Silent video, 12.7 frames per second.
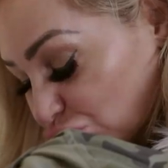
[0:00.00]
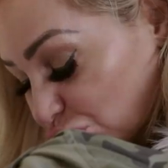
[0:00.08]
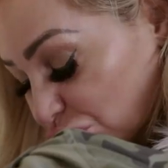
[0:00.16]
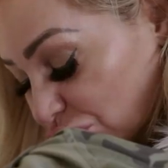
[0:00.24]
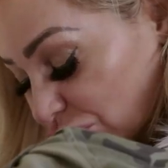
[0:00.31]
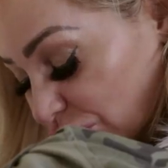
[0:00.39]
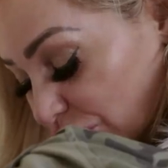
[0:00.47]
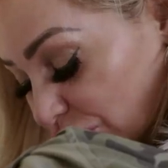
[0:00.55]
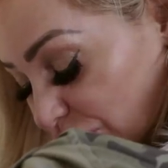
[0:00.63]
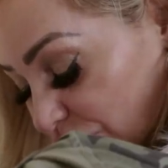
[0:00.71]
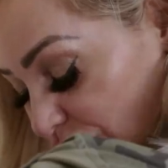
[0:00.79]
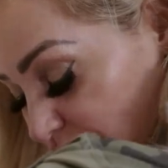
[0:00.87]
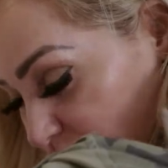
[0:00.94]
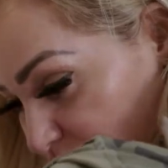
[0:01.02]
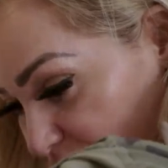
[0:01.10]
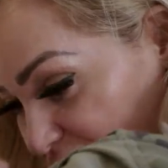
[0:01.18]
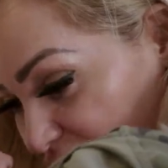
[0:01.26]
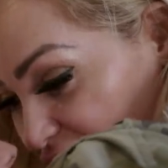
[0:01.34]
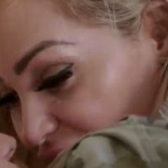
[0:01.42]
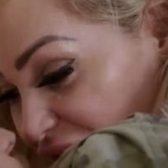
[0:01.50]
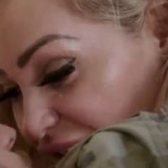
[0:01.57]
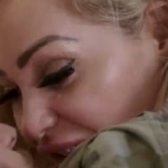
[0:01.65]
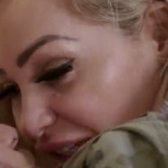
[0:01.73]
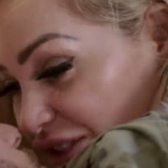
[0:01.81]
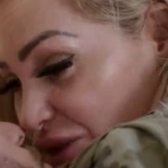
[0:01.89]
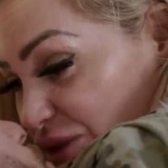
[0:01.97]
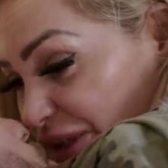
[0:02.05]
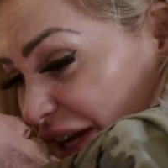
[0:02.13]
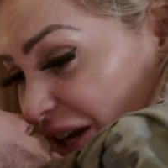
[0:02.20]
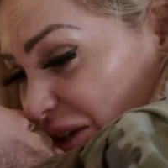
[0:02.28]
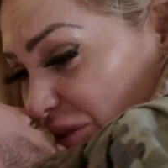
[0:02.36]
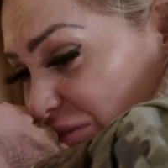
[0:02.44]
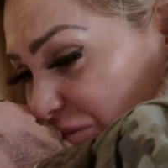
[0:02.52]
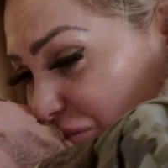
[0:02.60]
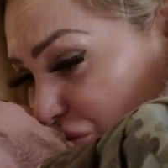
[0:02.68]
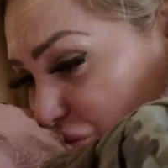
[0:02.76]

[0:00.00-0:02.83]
Babe, come on. I got us this nice hotel.